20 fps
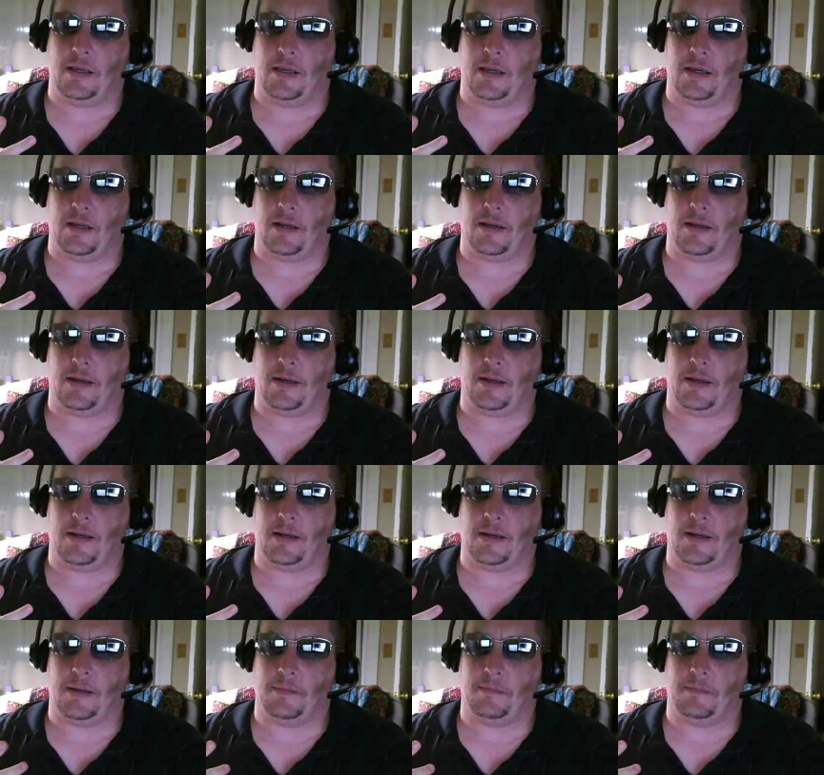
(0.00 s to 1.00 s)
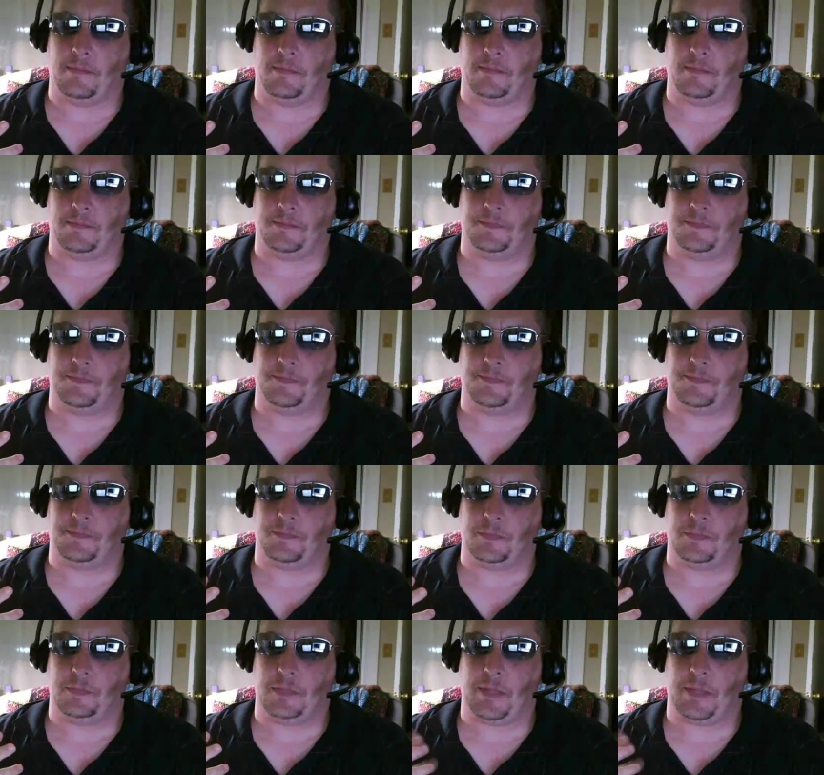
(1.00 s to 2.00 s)
Um,
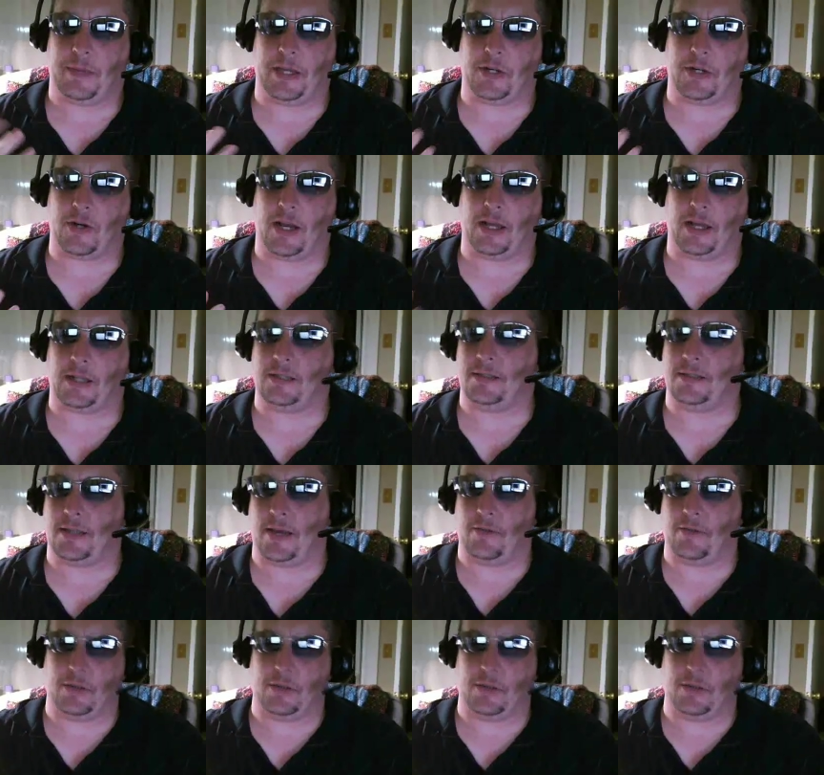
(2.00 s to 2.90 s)
I may try it because I have this